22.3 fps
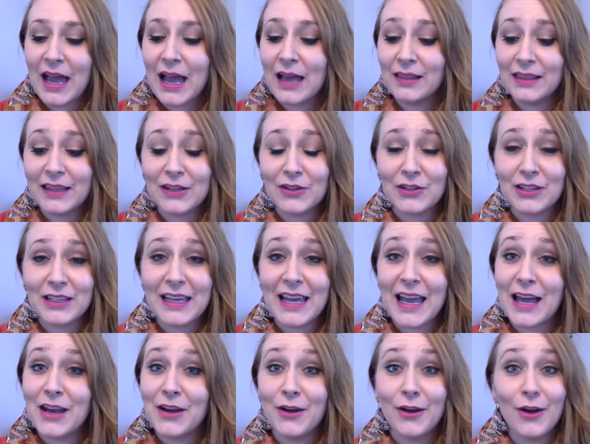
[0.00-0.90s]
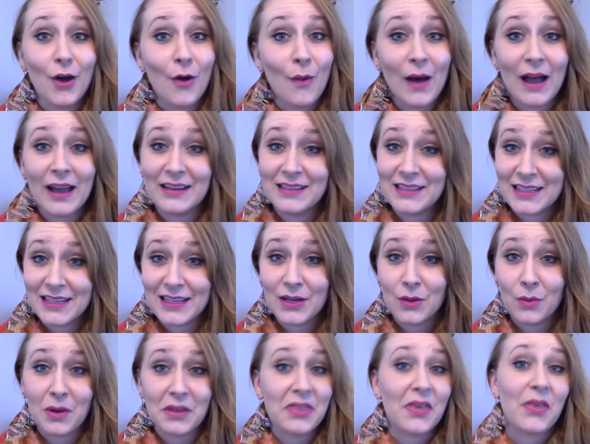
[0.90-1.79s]
I literally had no
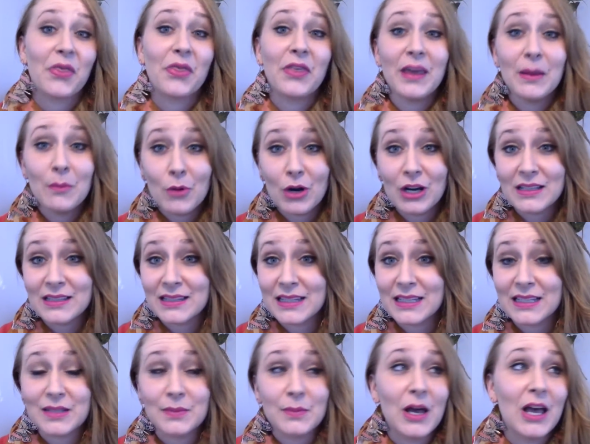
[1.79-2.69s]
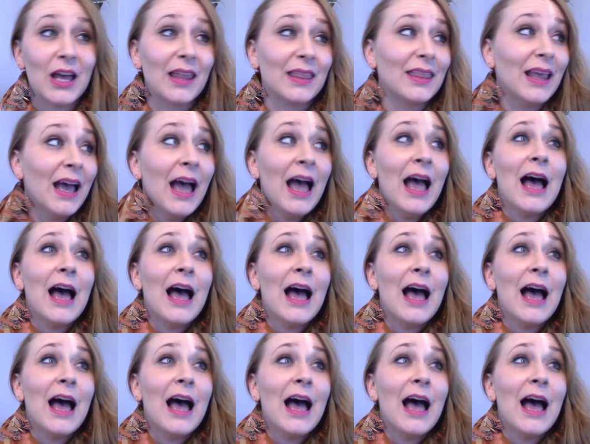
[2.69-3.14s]
idea what the theme was this month.